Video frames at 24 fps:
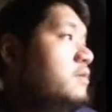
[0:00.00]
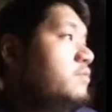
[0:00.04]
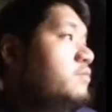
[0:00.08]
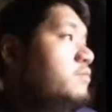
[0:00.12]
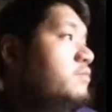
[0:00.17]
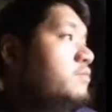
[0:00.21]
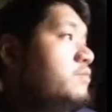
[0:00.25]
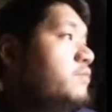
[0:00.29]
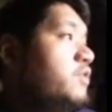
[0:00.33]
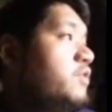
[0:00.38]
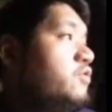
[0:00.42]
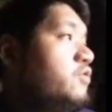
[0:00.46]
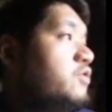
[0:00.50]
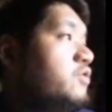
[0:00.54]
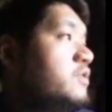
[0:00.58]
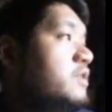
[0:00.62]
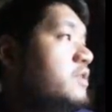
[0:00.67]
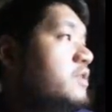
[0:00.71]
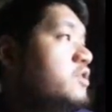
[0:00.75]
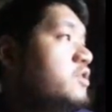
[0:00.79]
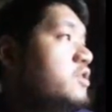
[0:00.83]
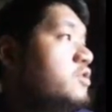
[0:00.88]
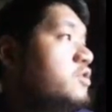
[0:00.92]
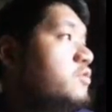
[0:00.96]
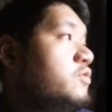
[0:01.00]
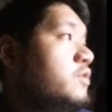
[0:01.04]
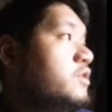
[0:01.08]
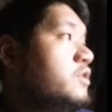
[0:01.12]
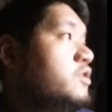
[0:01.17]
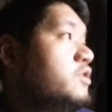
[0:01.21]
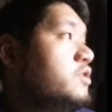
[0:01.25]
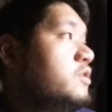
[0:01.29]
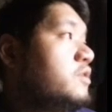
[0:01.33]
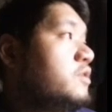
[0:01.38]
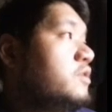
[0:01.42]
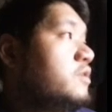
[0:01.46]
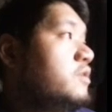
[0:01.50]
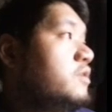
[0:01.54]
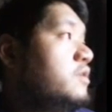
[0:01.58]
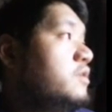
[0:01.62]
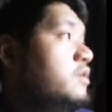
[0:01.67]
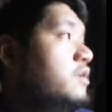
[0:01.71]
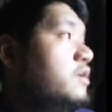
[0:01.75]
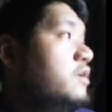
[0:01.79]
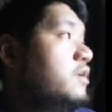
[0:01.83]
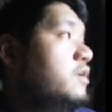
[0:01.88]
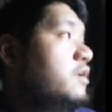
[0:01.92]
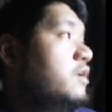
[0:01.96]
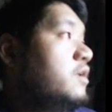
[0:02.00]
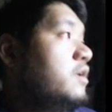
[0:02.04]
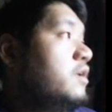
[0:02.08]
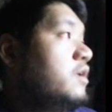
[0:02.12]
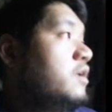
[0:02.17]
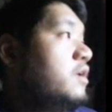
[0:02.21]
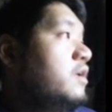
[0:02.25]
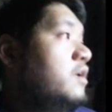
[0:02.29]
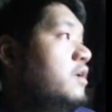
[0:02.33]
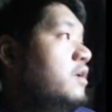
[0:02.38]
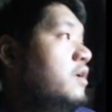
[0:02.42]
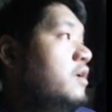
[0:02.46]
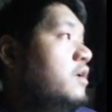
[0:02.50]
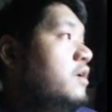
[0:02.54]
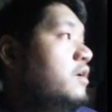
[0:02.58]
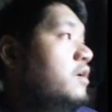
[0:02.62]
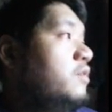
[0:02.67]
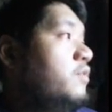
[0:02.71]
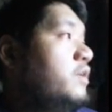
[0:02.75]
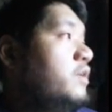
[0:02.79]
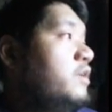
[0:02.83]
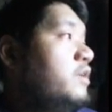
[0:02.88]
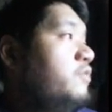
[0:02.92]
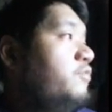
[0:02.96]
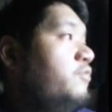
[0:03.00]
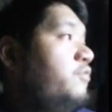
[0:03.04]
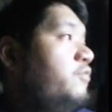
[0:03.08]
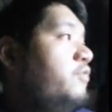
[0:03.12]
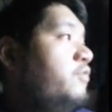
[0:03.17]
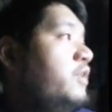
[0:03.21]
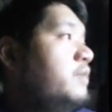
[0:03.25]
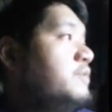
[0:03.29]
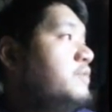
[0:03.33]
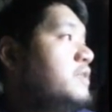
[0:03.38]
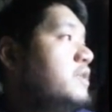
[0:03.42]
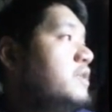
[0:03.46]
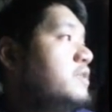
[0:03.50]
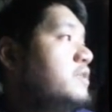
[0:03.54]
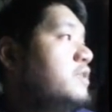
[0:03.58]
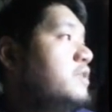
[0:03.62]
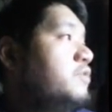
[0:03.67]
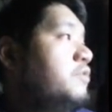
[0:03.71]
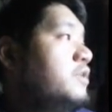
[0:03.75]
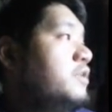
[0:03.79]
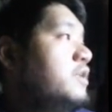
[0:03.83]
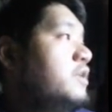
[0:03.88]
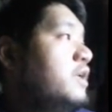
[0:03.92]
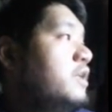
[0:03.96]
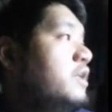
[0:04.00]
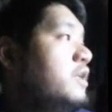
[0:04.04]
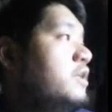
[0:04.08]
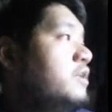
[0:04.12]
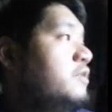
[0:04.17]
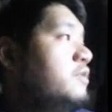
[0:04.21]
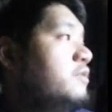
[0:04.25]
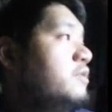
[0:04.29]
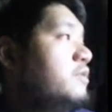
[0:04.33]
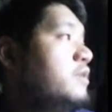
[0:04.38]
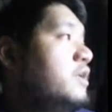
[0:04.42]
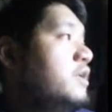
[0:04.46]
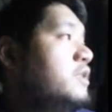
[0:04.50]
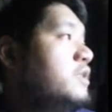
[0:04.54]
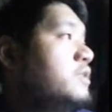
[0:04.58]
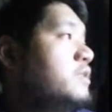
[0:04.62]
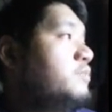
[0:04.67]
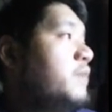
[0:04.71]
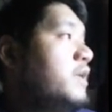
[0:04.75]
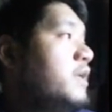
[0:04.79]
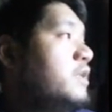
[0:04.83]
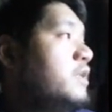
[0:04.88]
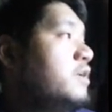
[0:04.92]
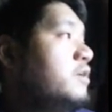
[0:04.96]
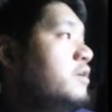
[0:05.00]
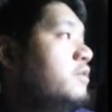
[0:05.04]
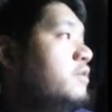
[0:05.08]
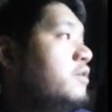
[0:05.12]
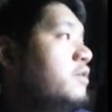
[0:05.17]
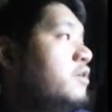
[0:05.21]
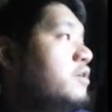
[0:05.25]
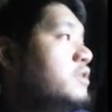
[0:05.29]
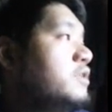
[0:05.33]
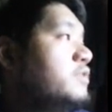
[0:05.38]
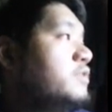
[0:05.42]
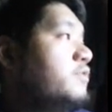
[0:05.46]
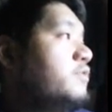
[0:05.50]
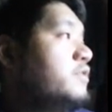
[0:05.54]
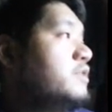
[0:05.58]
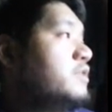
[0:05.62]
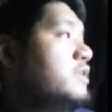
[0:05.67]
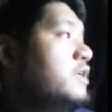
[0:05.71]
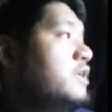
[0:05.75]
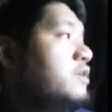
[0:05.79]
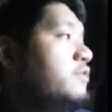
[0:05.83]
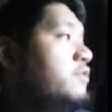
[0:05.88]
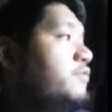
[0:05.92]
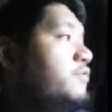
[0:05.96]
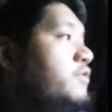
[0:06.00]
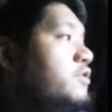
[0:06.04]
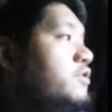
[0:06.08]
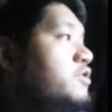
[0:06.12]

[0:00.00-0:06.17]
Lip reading: Interesting judge question. When it flips, does it retain its mana cost for sake of future